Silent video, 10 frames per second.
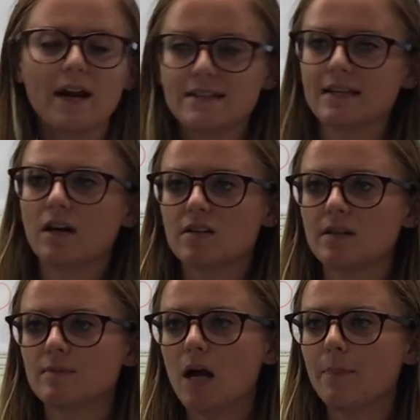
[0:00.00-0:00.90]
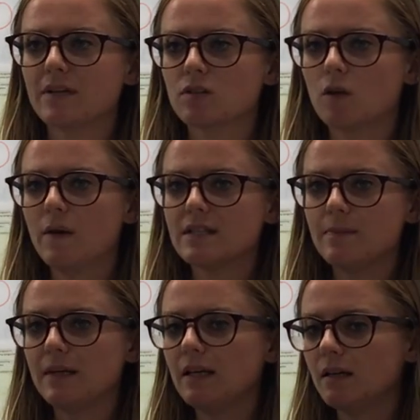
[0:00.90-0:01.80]
I said our subtopics are going to
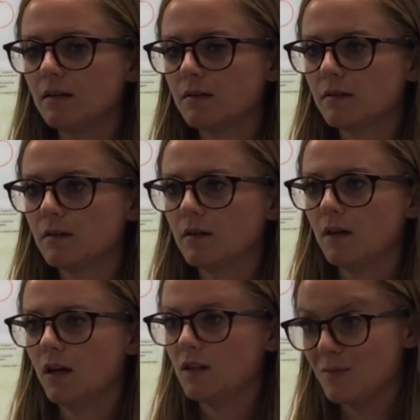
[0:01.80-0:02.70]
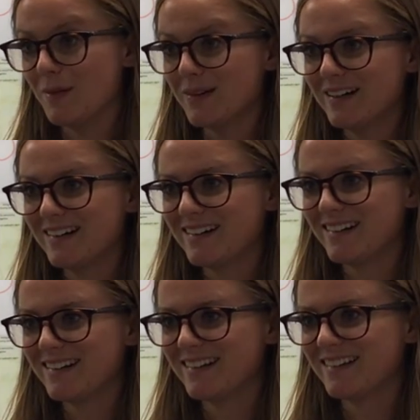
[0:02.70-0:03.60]
be? Remember?
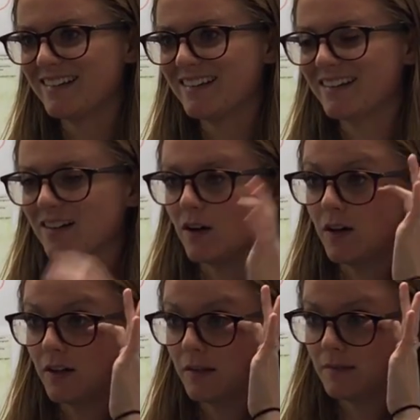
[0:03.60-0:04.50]
Connor?